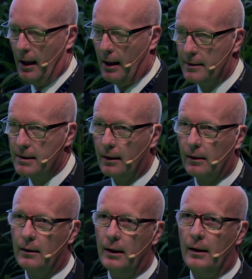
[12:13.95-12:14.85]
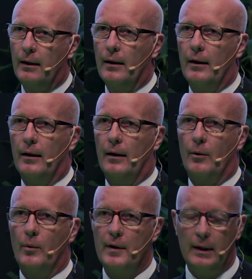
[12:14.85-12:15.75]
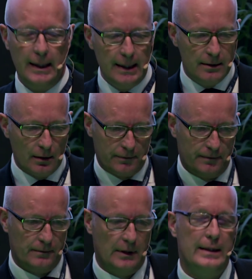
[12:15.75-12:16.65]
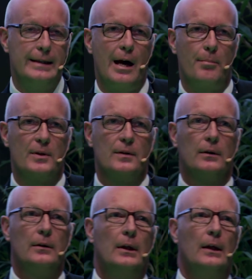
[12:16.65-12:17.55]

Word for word: until uh, with the lead of E Capital,